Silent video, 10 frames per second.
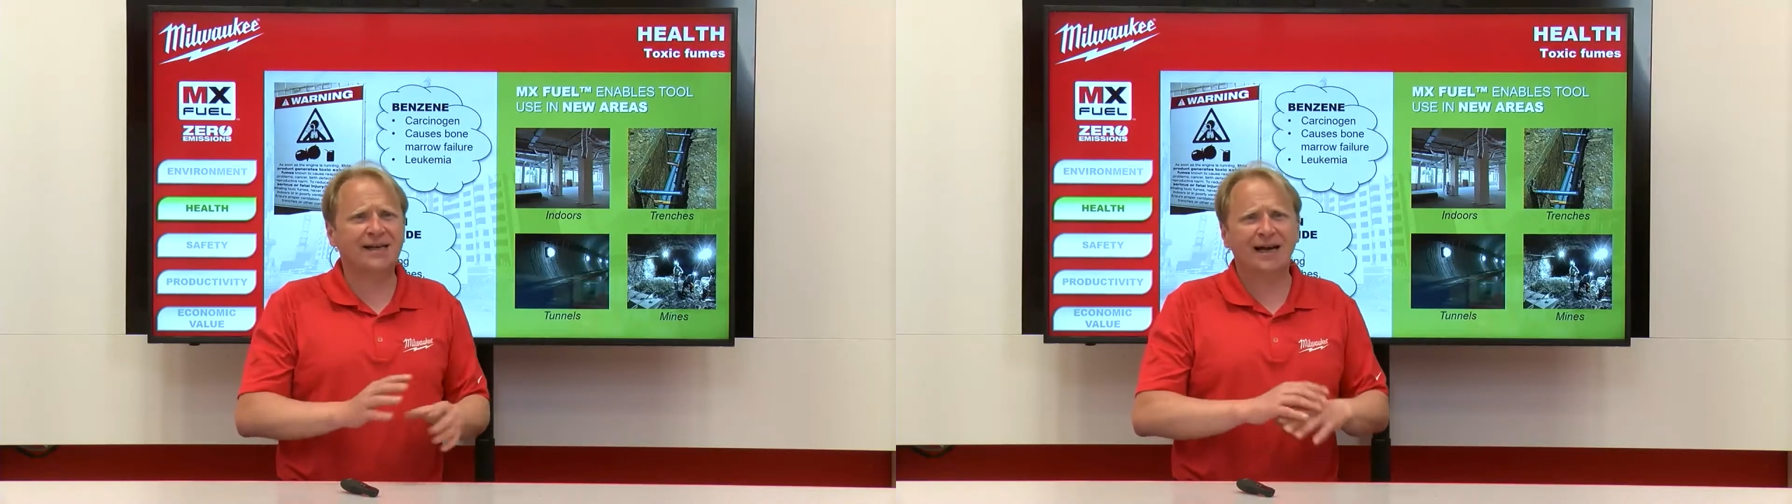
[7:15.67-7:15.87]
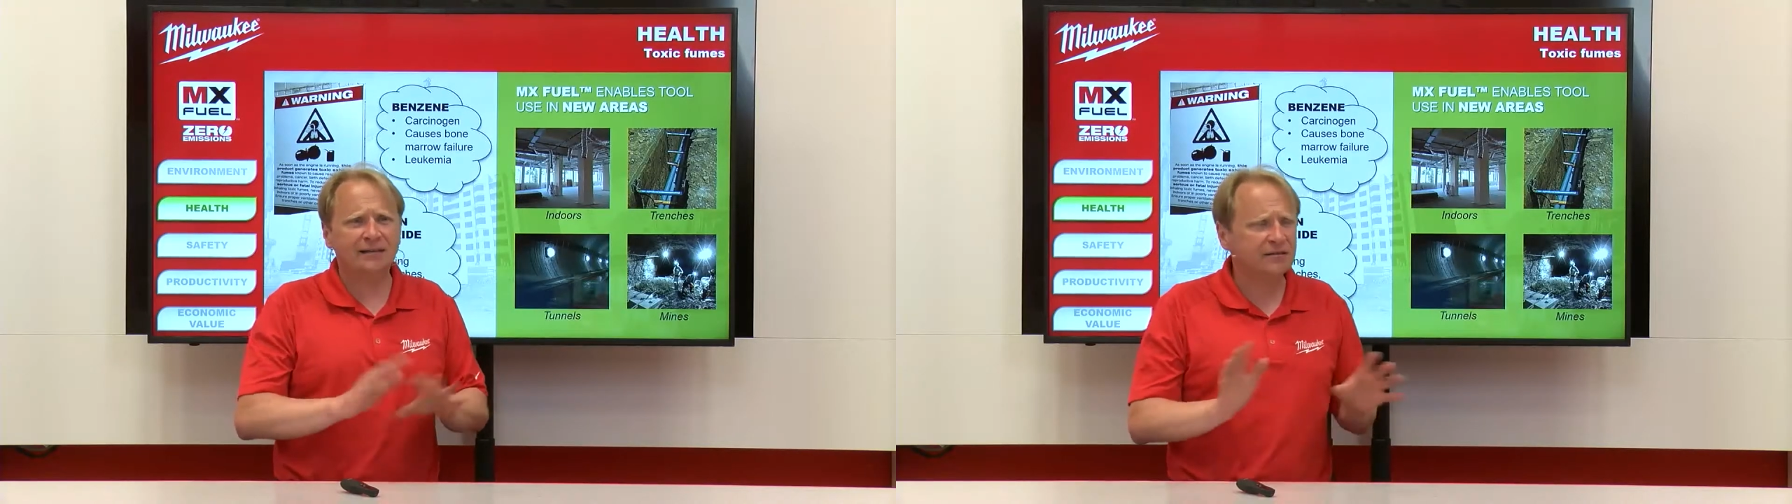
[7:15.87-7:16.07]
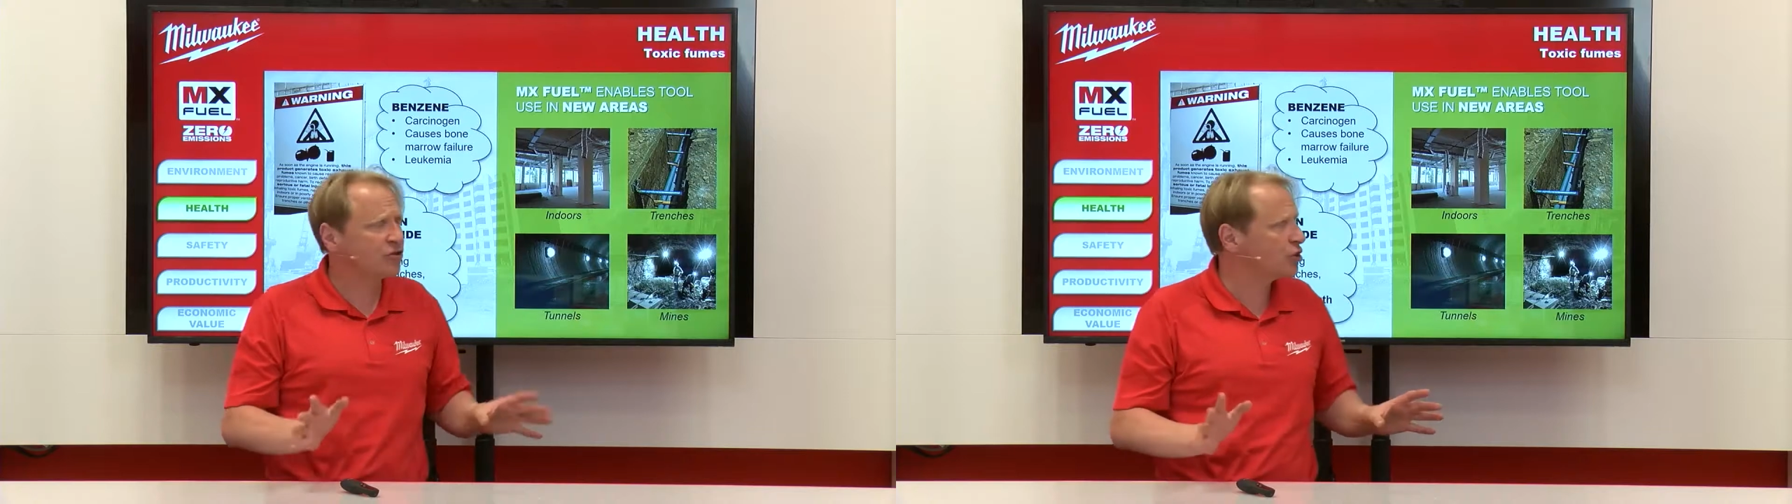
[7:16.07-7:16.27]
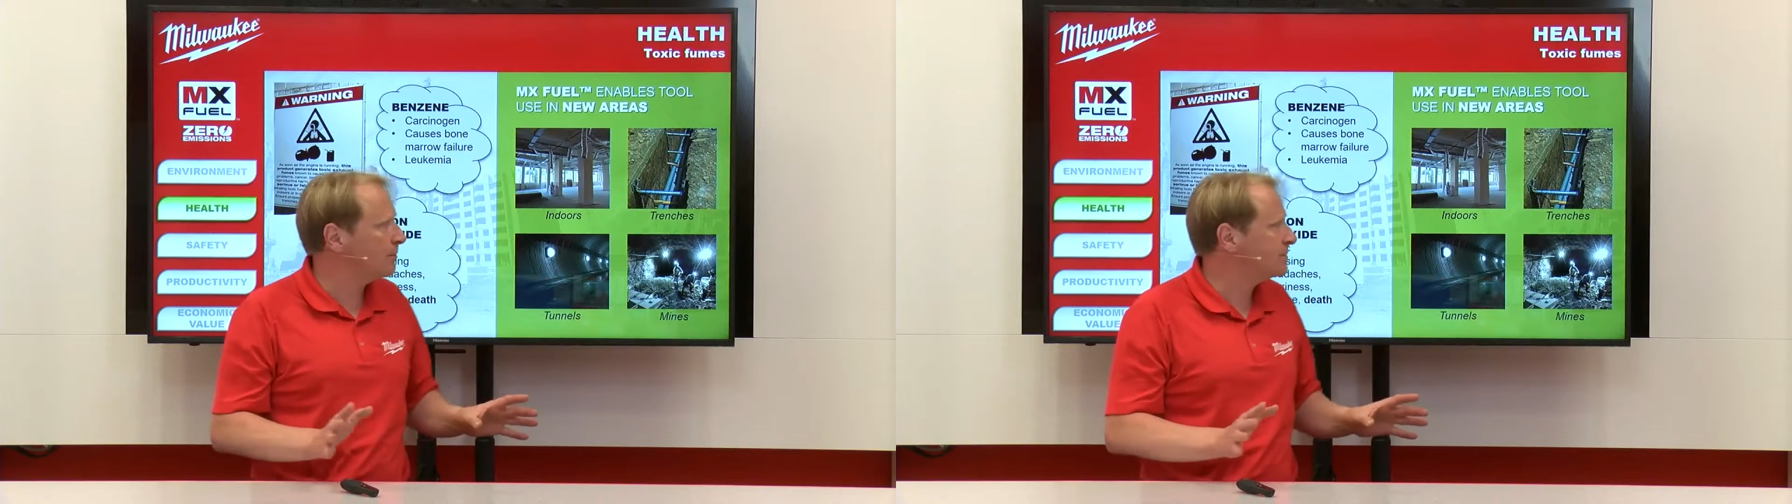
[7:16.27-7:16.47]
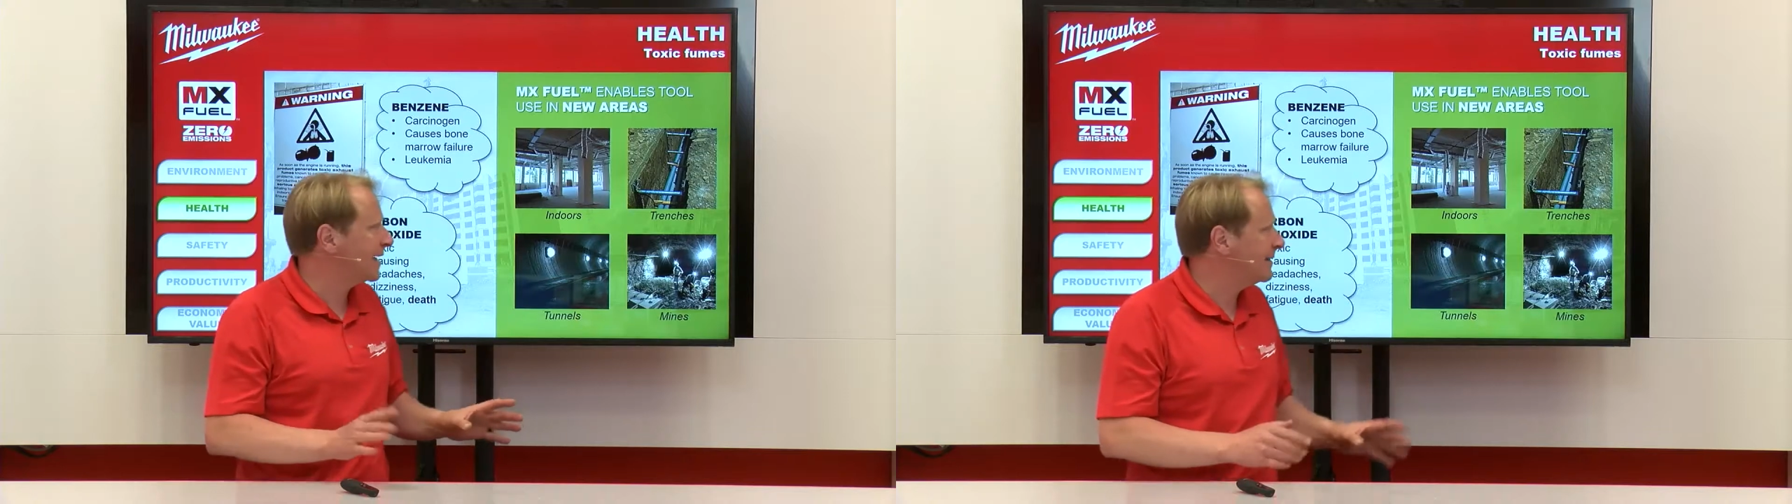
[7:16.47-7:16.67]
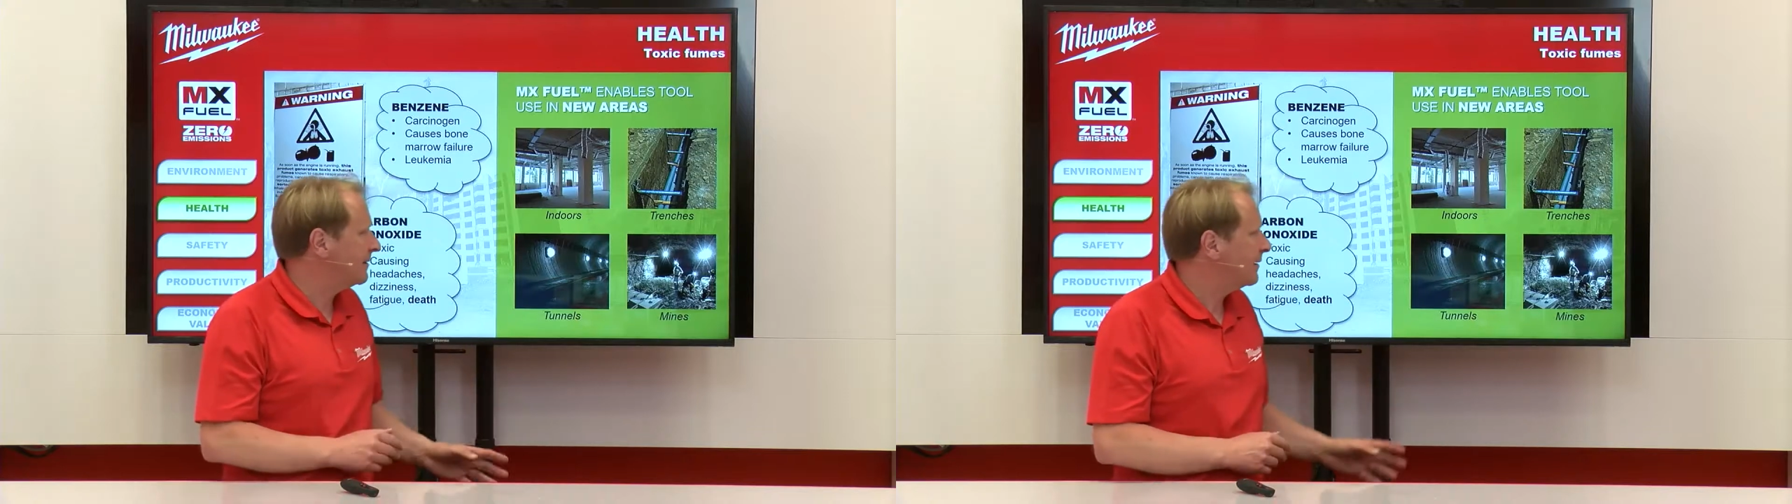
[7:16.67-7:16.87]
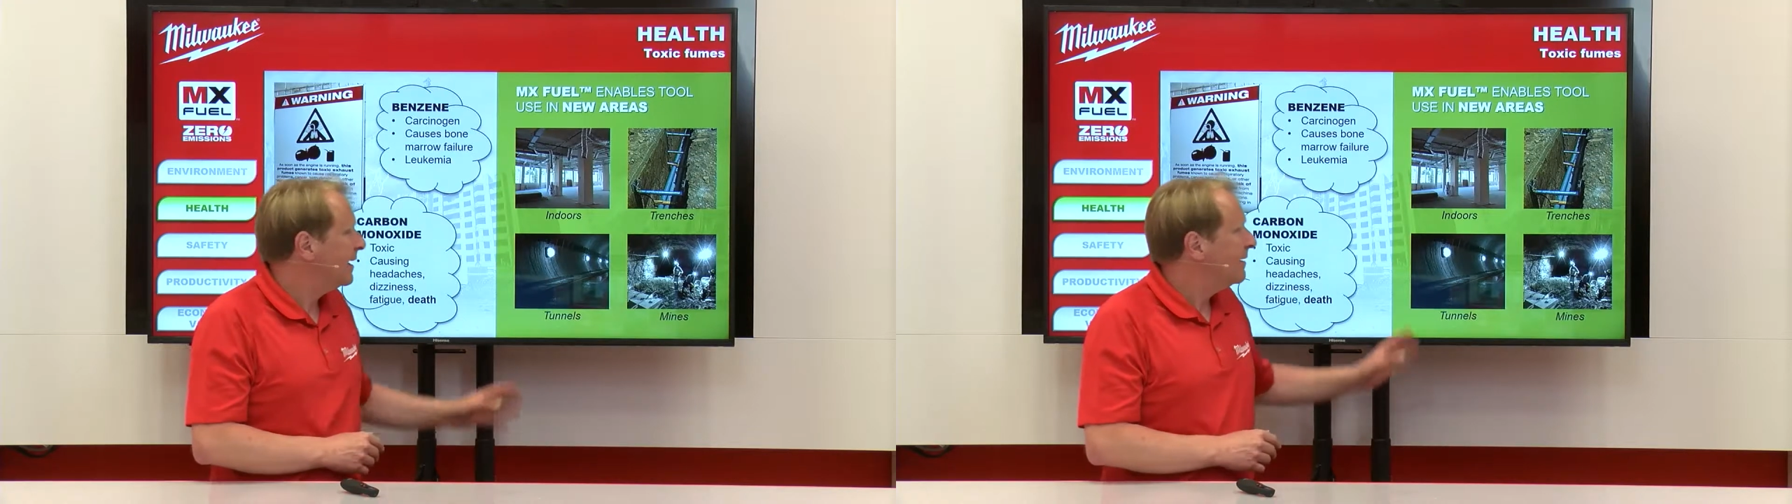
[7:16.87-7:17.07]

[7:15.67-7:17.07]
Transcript: cut, job done.